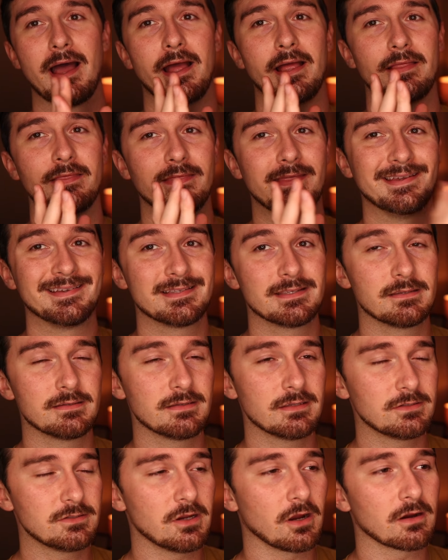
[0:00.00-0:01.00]
This is
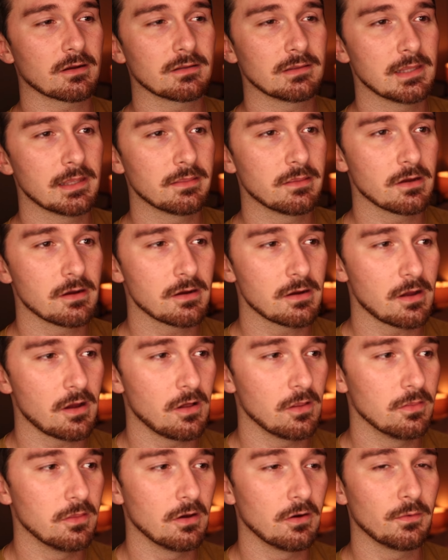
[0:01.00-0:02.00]
a dark leather,
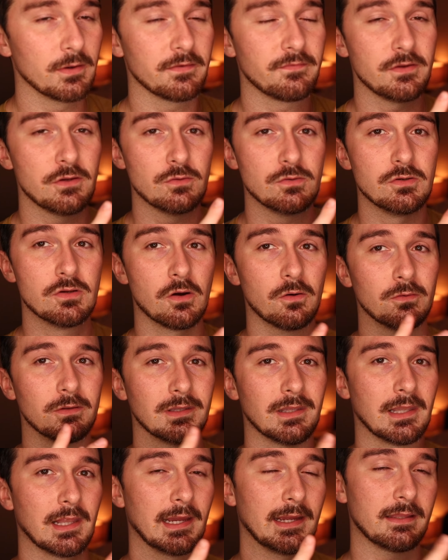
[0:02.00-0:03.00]
although if you
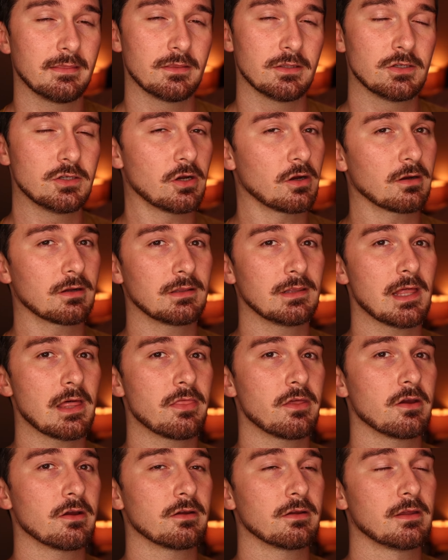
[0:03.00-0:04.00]
don't like the dark
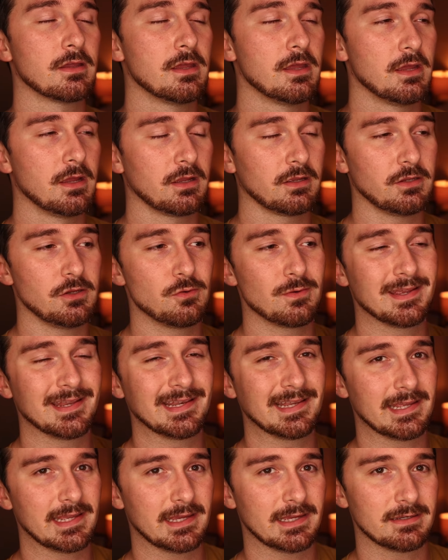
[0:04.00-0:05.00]
leather, you can
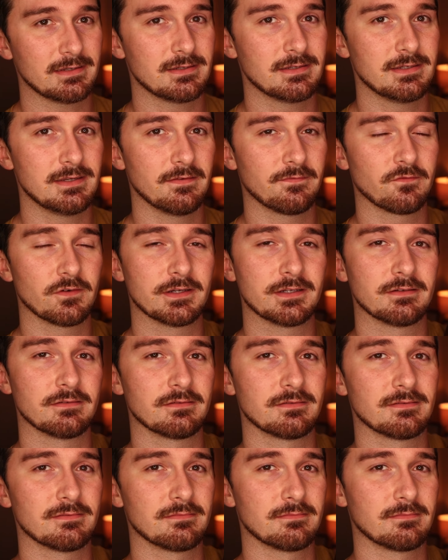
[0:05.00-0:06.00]
get different
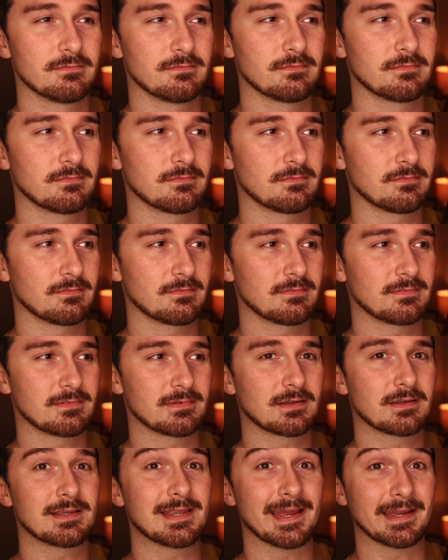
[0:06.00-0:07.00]

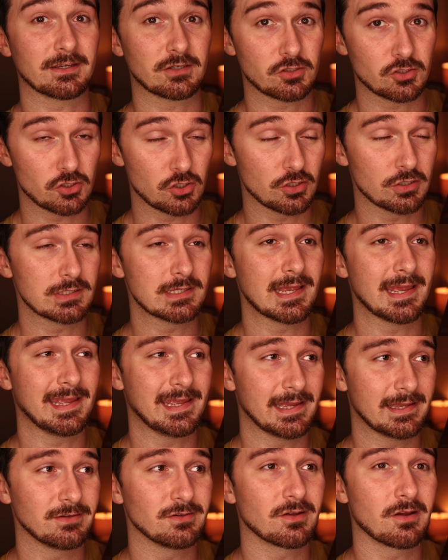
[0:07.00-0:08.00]
textures
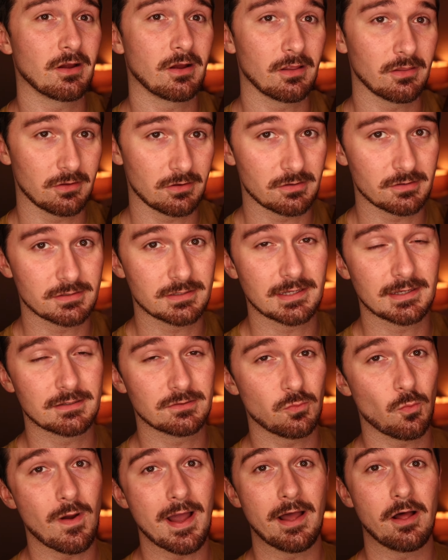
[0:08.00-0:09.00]
and colors as
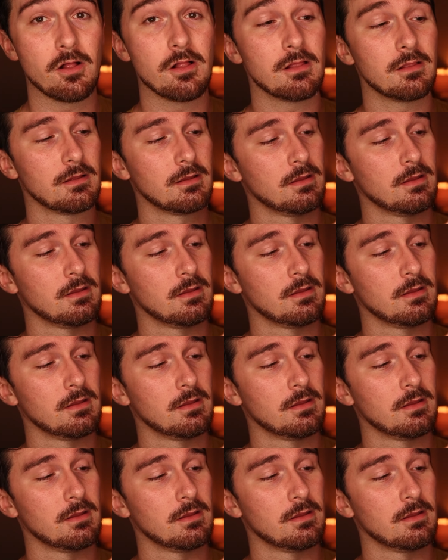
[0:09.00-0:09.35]
well.